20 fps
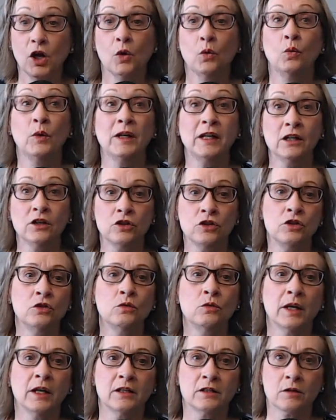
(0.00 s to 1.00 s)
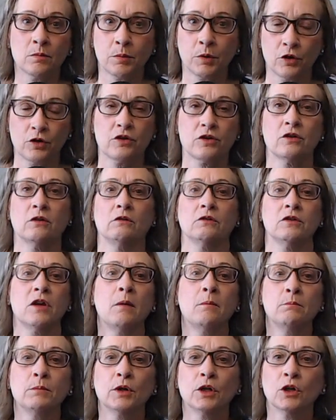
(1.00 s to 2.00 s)
We knew his personal
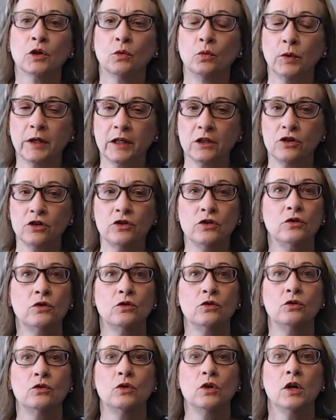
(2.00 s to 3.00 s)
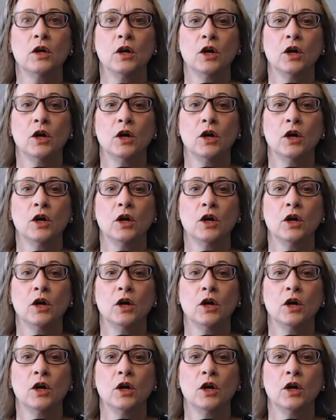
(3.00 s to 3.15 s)
number. We knew